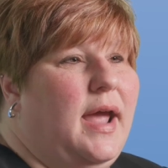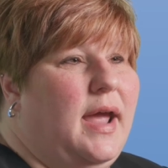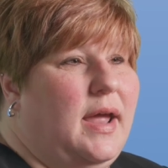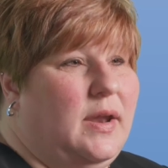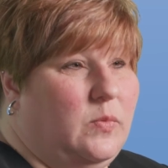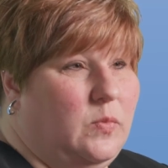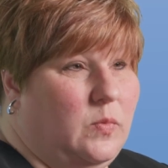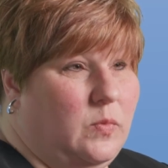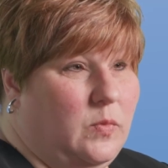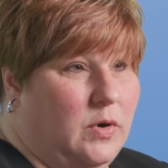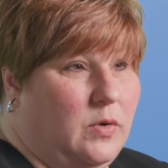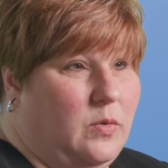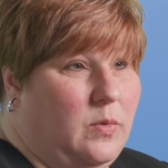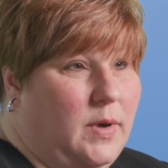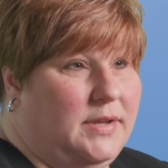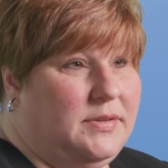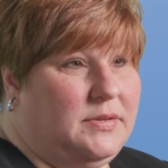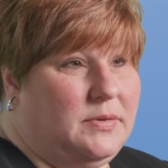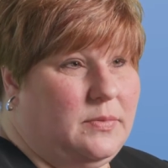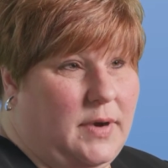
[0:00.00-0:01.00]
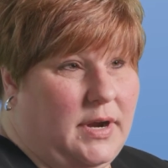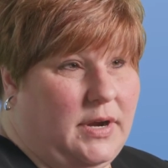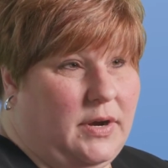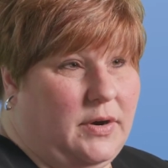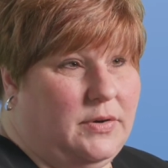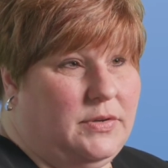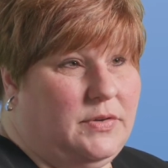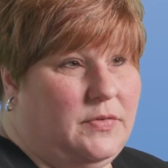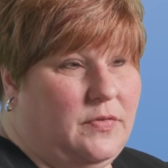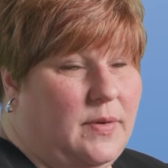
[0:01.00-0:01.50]
and request
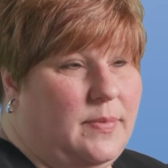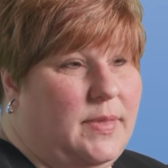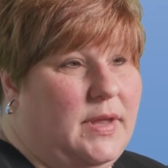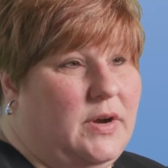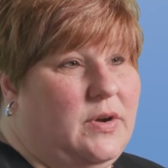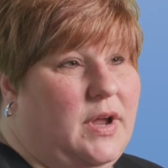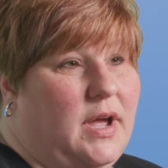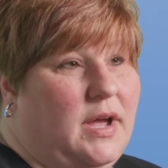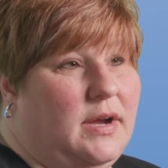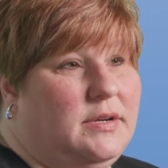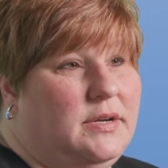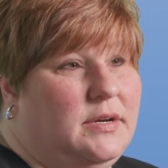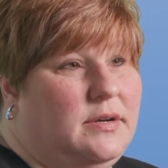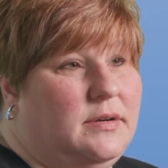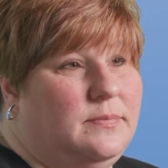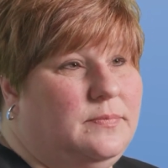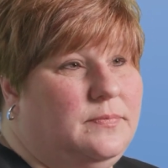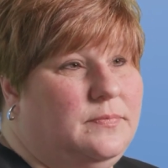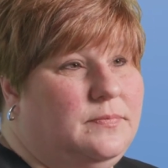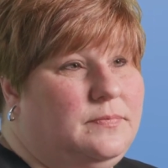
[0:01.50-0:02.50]
records from their doctor.